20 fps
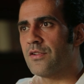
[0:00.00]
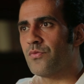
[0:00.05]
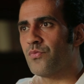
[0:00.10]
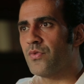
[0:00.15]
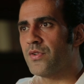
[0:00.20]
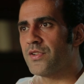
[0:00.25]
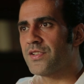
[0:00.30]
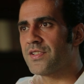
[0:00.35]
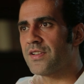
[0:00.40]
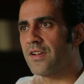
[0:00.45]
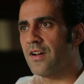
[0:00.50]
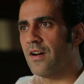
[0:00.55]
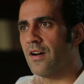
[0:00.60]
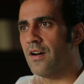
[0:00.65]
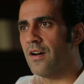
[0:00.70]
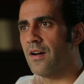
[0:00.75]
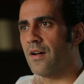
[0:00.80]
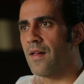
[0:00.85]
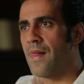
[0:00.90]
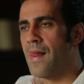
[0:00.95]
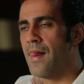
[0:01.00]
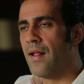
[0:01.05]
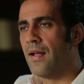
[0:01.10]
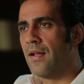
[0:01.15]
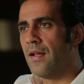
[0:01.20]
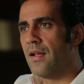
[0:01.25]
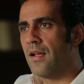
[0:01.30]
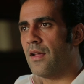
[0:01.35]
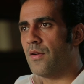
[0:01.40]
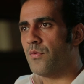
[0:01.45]
It was, uh,
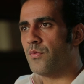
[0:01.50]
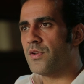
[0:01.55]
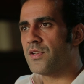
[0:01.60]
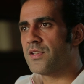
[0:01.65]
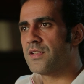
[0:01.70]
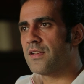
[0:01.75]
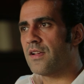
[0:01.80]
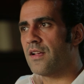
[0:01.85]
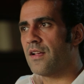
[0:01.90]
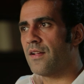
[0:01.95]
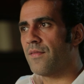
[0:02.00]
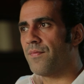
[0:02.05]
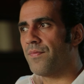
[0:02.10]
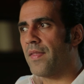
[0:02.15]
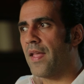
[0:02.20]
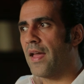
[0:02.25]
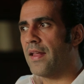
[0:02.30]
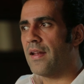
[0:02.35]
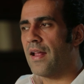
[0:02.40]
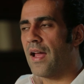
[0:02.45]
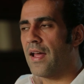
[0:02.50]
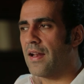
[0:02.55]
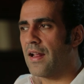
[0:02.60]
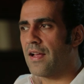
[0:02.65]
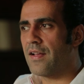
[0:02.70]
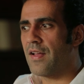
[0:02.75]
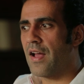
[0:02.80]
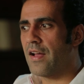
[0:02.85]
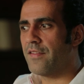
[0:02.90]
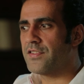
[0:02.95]
it was, and, and
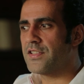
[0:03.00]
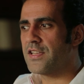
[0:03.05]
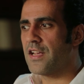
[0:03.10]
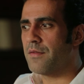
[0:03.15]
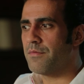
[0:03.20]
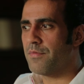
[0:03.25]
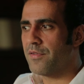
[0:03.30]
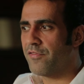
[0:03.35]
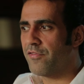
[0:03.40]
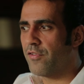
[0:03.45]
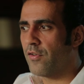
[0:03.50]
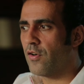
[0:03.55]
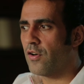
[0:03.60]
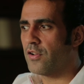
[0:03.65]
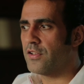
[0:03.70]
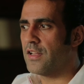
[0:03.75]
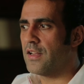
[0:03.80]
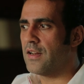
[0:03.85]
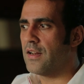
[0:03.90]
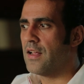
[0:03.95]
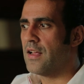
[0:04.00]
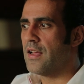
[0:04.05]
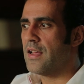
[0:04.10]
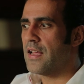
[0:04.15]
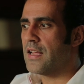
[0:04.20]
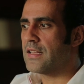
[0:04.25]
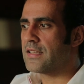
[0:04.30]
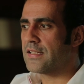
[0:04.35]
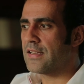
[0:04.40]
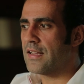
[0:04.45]
I, I've said before that
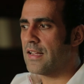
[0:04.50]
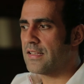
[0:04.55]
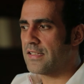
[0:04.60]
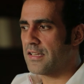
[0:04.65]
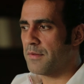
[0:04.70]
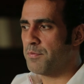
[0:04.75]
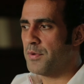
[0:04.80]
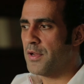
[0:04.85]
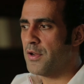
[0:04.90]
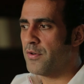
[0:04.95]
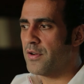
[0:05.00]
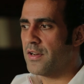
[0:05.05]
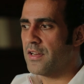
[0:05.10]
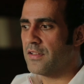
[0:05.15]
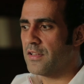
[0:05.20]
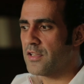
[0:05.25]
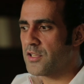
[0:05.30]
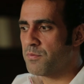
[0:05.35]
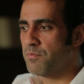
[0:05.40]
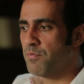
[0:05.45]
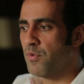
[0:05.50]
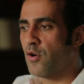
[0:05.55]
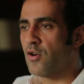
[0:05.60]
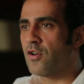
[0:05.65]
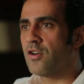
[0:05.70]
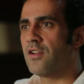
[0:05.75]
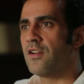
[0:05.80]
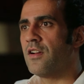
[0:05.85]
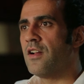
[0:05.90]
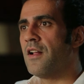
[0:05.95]
it's, it's a period in this
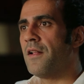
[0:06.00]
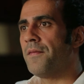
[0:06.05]
book